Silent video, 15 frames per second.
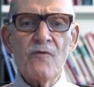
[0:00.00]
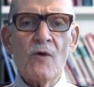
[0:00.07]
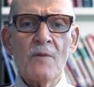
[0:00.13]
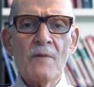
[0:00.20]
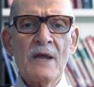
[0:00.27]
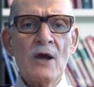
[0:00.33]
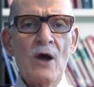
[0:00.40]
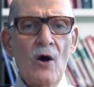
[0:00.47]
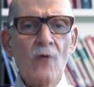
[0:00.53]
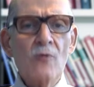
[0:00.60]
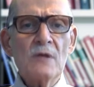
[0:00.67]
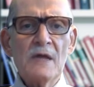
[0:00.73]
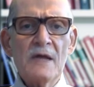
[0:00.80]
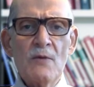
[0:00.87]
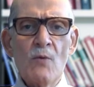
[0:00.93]
performing
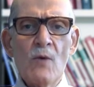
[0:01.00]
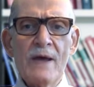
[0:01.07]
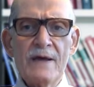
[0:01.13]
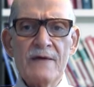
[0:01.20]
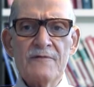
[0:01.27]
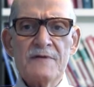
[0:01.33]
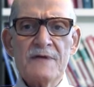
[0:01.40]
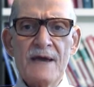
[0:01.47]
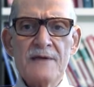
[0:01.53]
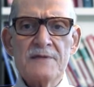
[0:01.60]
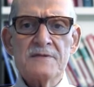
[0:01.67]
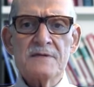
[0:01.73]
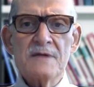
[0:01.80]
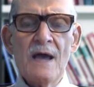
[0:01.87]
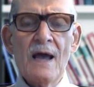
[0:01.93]
only wave
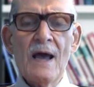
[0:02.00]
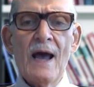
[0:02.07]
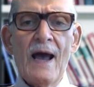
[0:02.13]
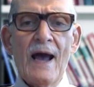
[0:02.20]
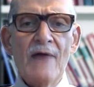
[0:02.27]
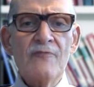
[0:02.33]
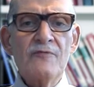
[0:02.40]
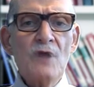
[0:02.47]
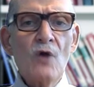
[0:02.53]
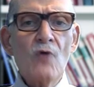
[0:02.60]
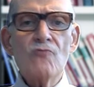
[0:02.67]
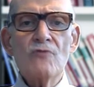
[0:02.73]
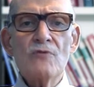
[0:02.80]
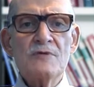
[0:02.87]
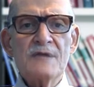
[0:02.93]
tests have
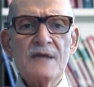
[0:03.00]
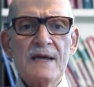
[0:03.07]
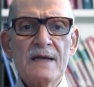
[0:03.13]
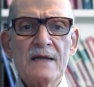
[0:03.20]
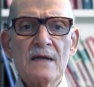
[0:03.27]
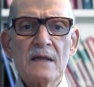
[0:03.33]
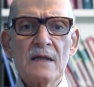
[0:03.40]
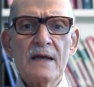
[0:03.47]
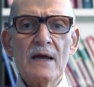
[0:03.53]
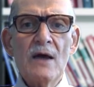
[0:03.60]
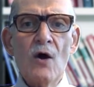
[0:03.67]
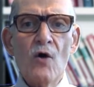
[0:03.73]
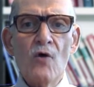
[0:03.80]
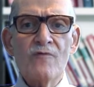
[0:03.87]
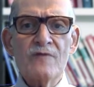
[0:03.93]
no routine
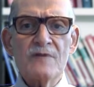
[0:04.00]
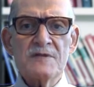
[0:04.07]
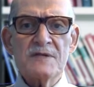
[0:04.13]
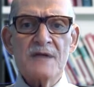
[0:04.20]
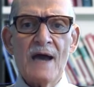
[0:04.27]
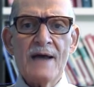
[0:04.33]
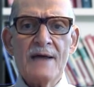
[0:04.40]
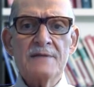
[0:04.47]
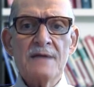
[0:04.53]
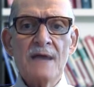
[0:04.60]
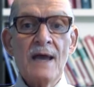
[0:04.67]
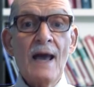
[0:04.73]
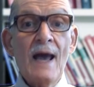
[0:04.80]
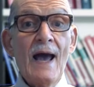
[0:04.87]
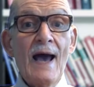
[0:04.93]
CLIA oversight
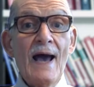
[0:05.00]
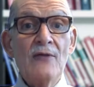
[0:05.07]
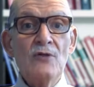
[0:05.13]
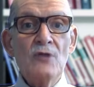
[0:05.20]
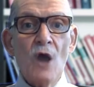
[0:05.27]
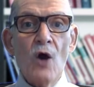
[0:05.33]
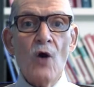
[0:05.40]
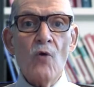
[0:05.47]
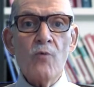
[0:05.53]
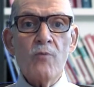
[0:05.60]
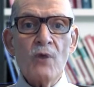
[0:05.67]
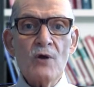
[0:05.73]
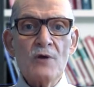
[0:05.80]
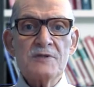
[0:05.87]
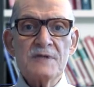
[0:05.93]
and
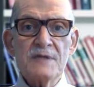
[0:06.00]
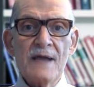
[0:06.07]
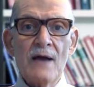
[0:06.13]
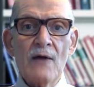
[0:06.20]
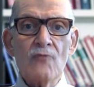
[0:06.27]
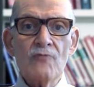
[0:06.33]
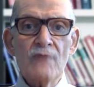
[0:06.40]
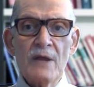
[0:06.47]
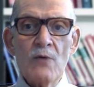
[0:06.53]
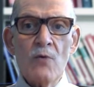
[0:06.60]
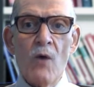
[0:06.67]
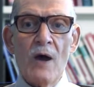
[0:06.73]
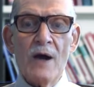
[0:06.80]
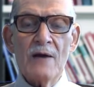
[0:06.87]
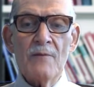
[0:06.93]
no personnel
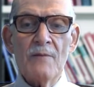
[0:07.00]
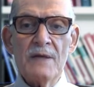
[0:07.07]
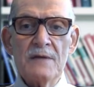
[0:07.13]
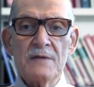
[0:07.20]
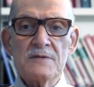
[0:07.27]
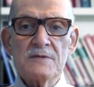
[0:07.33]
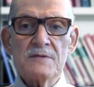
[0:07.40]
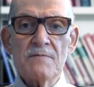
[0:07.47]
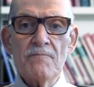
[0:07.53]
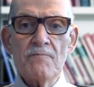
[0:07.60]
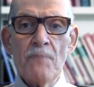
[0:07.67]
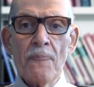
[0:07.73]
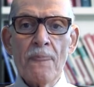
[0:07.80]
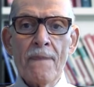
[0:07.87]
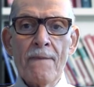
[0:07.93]
requirements.
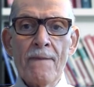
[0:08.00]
